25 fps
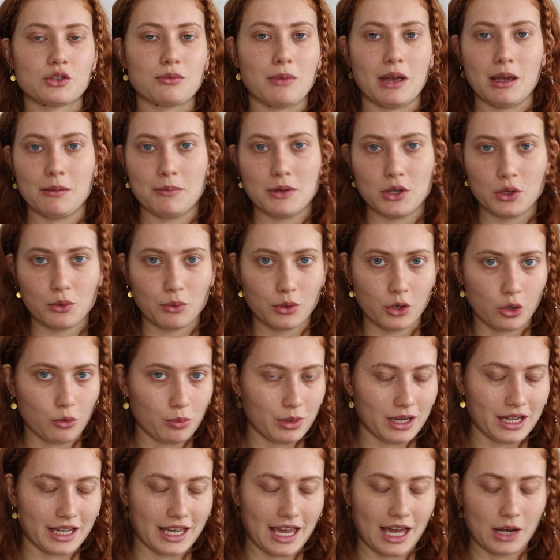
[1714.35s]
Maybe you will
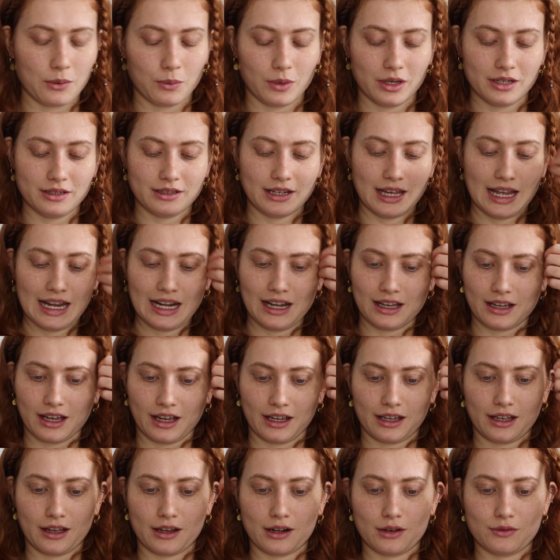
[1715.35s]
be again one day, like I
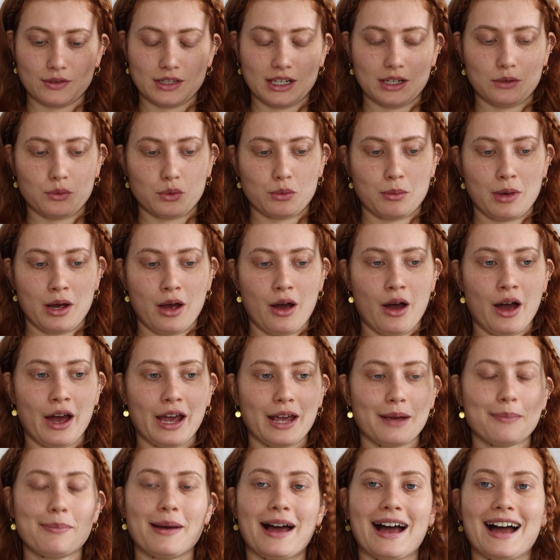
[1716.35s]
kind of did with my
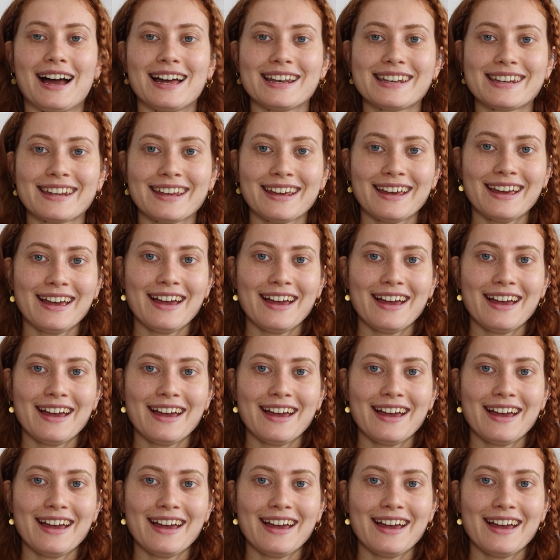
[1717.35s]
iPad.